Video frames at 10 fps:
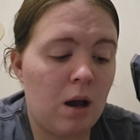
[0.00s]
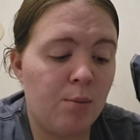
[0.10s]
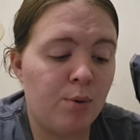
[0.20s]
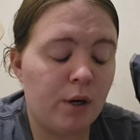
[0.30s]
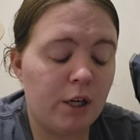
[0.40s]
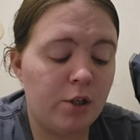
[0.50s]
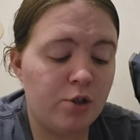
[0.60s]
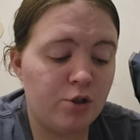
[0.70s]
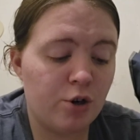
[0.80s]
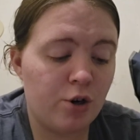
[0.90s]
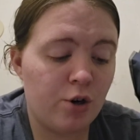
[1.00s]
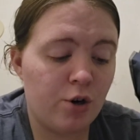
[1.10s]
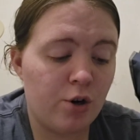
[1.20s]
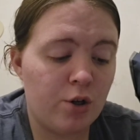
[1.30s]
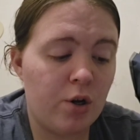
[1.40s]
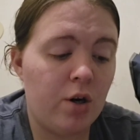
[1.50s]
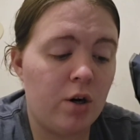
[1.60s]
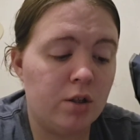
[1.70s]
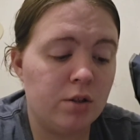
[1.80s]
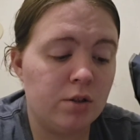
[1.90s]
pretty sure you can
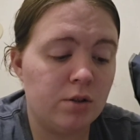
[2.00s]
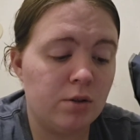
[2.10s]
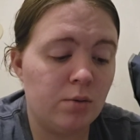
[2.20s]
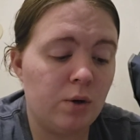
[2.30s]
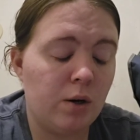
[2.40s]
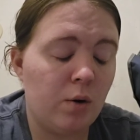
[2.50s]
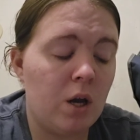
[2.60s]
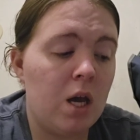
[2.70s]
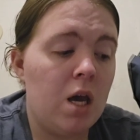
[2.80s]
also, well,